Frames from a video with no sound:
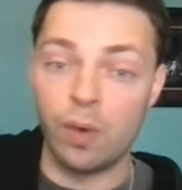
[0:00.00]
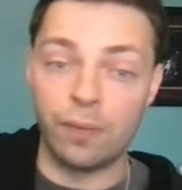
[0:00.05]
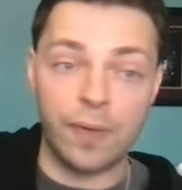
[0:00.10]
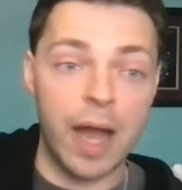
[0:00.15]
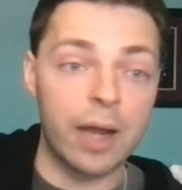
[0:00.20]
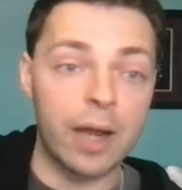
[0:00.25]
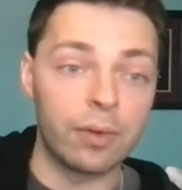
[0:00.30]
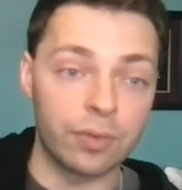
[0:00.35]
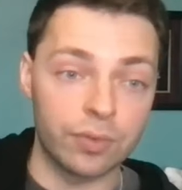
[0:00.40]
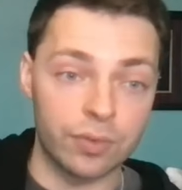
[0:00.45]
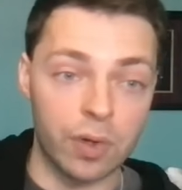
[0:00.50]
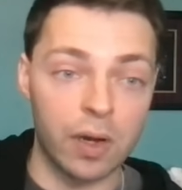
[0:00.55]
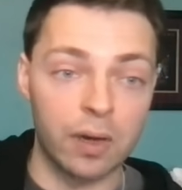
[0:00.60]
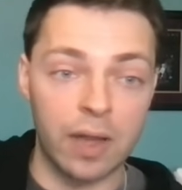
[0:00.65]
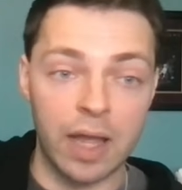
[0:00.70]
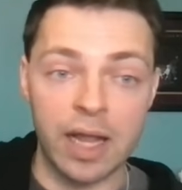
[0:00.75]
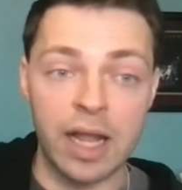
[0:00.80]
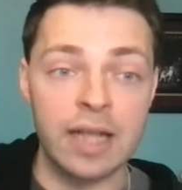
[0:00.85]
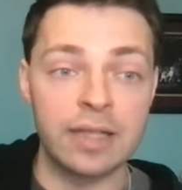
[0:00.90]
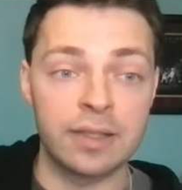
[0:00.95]
a finals run.
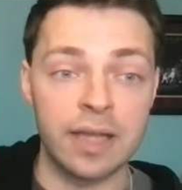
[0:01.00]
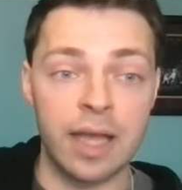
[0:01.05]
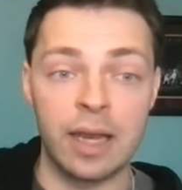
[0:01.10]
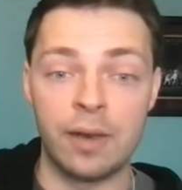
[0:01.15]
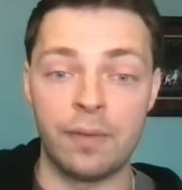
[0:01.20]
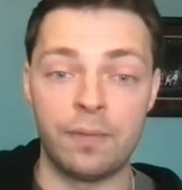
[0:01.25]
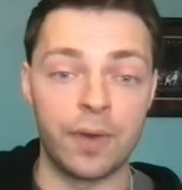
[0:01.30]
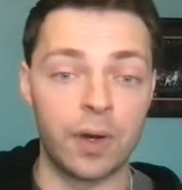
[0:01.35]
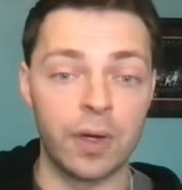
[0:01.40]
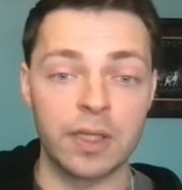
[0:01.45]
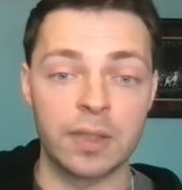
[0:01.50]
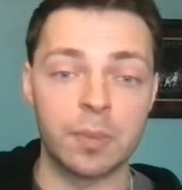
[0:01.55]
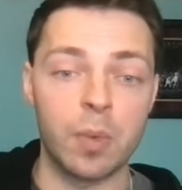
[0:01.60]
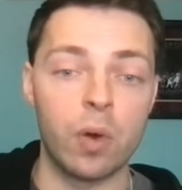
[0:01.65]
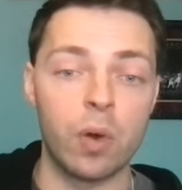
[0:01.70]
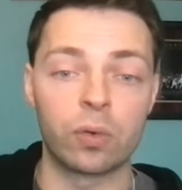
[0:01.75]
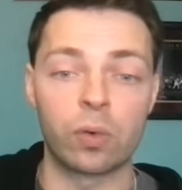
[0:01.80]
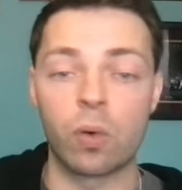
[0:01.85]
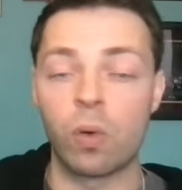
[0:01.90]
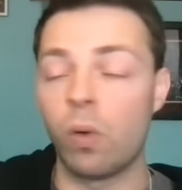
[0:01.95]
Like I said, in a very
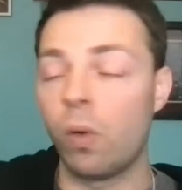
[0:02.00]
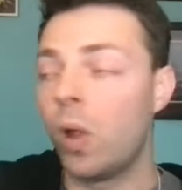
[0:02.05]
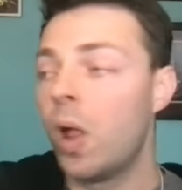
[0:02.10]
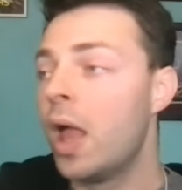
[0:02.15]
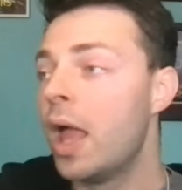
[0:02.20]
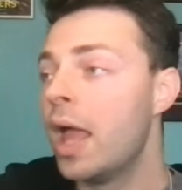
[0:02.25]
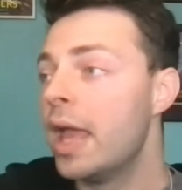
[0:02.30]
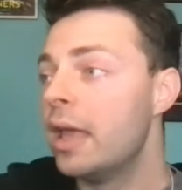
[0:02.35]
small role.